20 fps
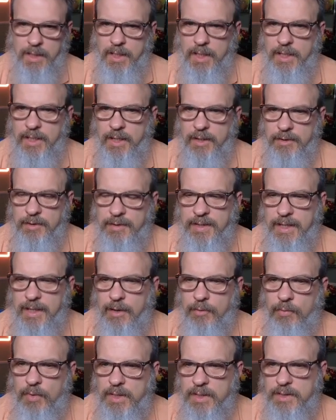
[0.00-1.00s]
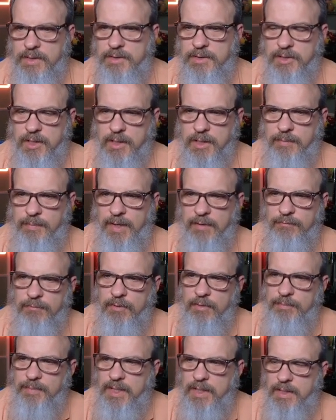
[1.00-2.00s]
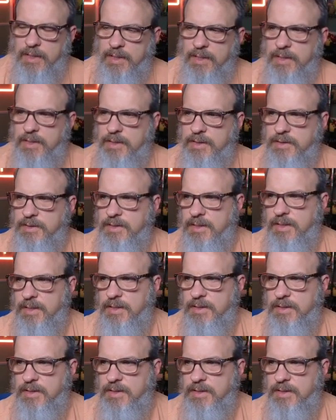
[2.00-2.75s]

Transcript: Another thing I want to talk about for a minute is